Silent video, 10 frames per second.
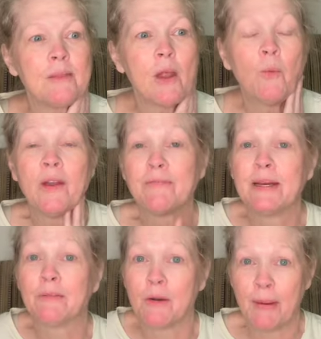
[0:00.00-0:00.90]
We've
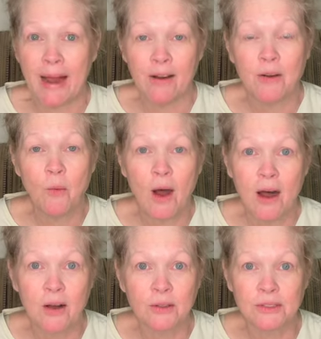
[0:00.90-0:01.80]
been repairing
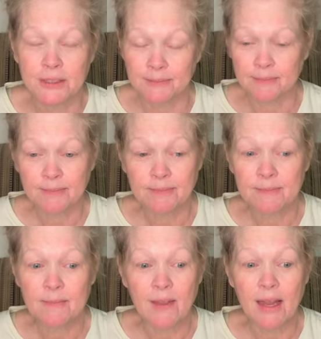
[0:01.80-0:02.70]
walls,
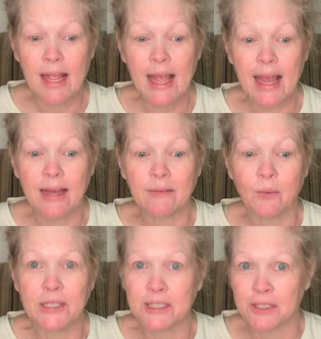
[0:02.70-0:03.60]
and
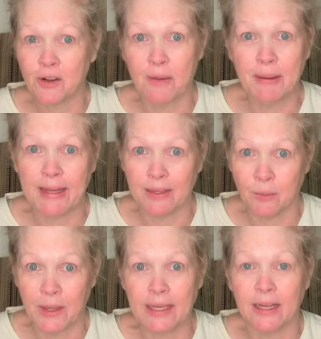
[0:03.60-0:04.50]
we just started painting a
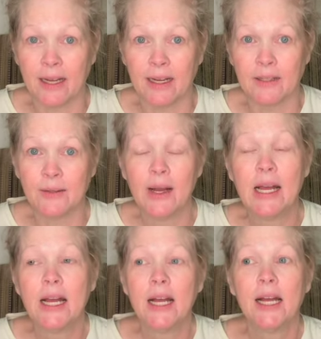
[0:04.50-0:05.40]
week ago.
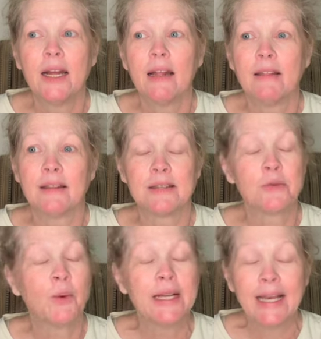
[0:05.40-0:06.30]
The
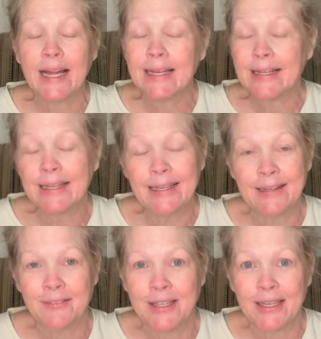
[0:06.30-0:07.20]
sweet lady that
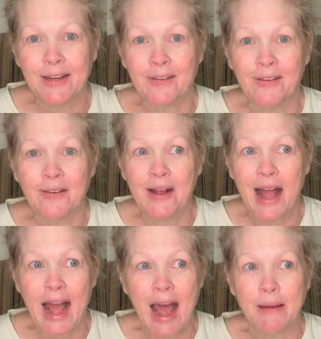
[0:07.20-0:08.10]
lived here,
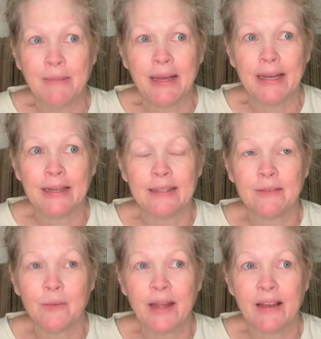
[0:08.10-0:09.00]
I bet
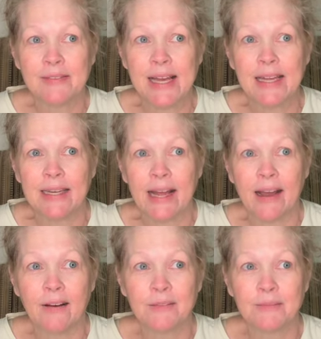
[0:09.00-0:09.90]
we have taken
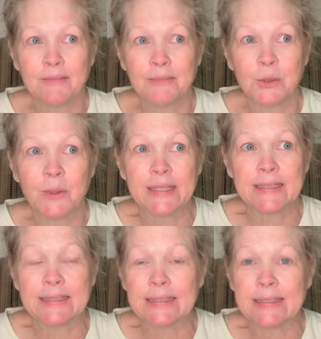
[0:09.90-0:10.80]
out between
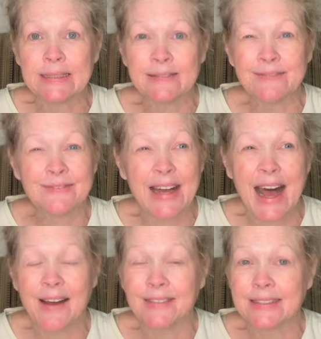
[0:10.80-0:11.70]

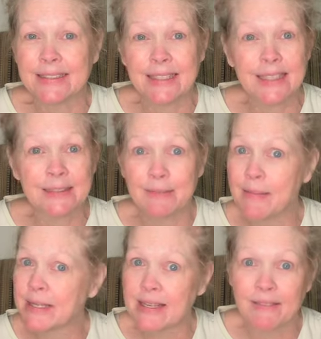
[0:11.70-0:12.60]
5 and 6,
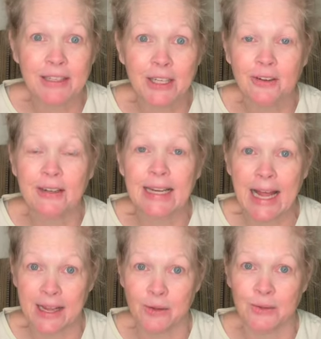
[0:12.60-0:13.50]
maybe 700
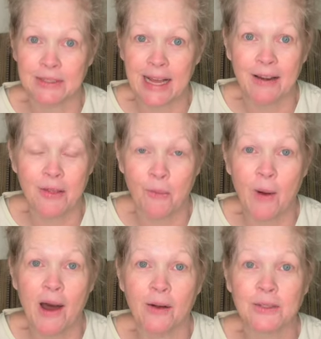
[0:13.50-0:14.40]
nails out of the
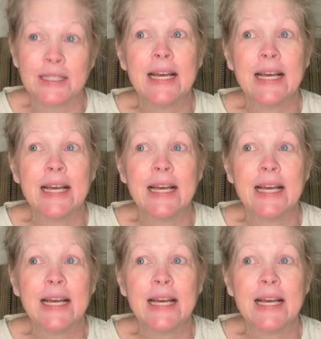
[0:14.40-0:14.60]
walls.